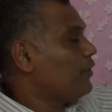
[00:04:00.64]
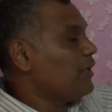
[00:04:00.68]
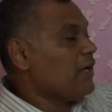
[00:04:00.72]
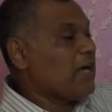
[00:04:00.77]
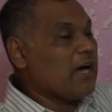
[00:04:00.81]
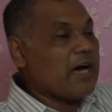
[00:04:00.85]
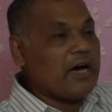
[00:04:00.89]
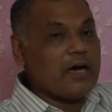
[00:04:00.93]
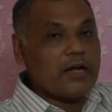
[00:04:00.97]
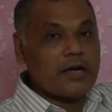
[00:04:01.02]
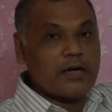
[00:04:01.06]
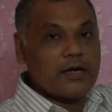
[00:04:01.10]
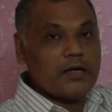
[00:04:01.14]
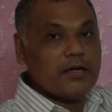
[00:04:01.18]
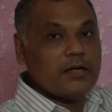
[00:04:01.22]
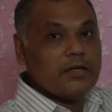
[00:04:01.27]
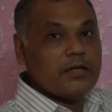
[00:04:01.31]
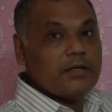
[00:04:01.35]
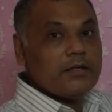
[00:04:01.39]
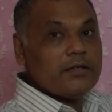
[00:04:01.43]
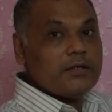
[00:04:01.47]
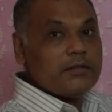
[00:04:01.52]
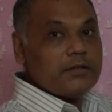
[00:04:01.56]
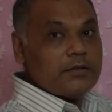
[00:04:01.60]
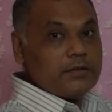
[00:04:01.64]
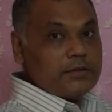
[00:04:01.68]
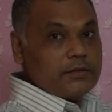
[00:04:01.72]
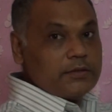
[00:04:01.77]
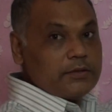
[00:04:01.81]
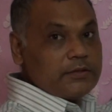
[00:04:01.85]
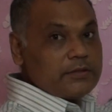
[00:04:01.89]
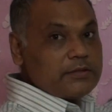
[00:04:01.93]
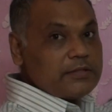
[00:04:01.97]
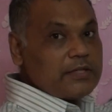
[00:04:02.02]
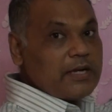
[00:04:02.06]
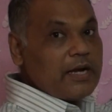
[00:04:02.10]
the R,
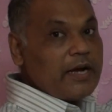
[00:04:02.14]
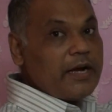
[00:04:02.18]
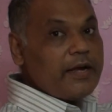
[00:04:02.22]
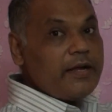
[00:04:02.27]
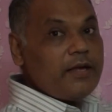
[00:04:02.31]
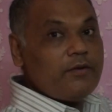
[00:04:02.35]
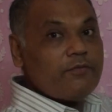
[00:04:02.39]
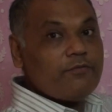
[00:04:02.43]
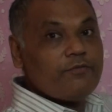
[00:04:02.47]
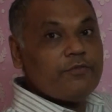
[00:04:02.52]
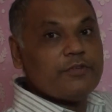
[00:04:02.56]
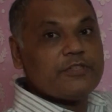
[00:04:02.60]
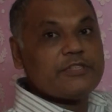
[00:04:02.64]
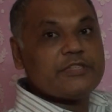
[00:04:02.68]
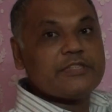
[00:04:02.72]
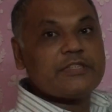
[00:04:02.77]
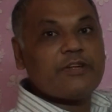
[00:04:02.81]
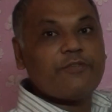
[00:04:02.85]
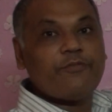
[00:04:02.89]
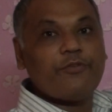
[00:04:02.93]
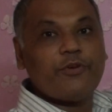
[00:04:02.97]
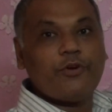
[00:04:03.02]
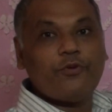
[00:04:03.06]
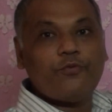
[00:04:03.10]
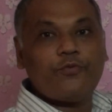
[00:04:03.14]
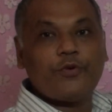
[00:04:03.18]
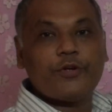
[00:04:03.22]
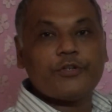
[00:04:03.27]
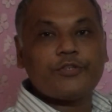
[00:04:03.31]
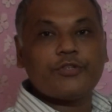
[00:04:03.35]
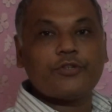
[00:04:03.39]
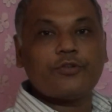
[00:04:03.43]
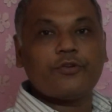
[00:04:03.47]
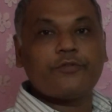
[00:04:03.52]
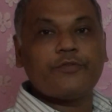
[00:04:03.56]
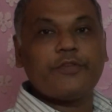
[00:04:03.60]
psi, which is a wave
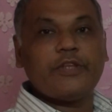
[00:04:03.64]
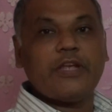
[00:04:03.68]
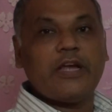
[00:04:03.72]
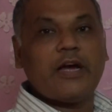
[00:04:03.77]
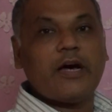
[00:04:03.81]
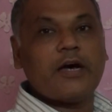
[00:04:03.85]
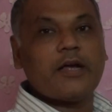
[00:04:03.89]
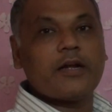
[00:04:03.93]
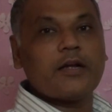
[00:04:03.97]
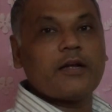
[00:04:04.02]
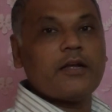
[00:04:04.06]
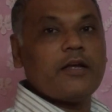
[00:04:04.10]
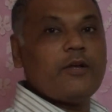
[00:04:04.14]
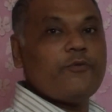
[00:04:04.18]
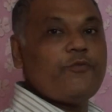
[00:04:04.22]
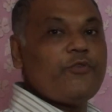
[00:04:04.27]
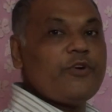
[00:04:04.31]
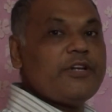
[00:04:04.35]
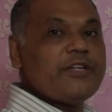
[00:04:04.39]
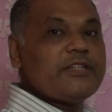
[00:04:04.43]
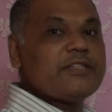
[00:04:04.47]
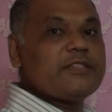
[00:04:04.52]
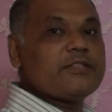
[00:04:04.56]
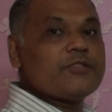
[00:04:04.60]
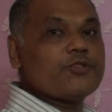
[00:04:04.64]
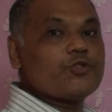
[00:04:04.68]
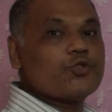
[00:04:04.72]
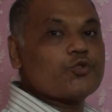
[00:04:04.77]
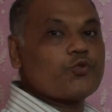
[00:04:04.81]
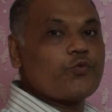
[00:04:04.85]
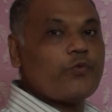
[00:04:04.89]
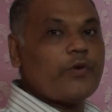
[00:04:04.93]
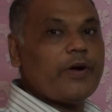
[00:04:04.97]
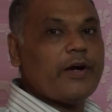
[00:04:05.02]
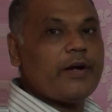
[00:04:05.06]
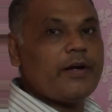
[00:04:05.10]
function of the R, if it is
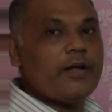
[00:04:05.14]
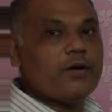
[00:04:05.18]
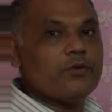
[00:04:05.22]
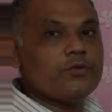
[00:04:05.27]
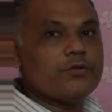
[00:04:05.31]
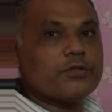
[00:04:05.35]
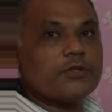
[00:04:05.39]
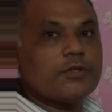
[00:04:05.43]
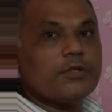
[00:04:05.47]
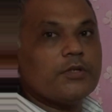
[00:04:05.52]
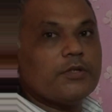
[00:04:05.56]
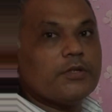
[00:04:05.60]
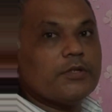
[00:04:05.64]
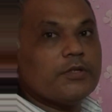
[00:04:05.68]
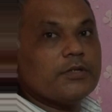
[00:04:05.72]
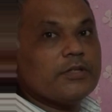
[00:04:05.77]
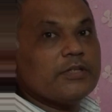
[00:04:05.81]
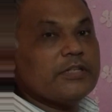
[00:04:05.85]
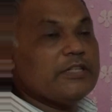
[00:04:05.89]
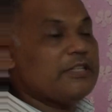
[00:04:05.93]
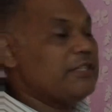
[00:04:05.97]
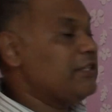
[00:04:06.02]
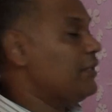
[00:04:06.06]
squared out, it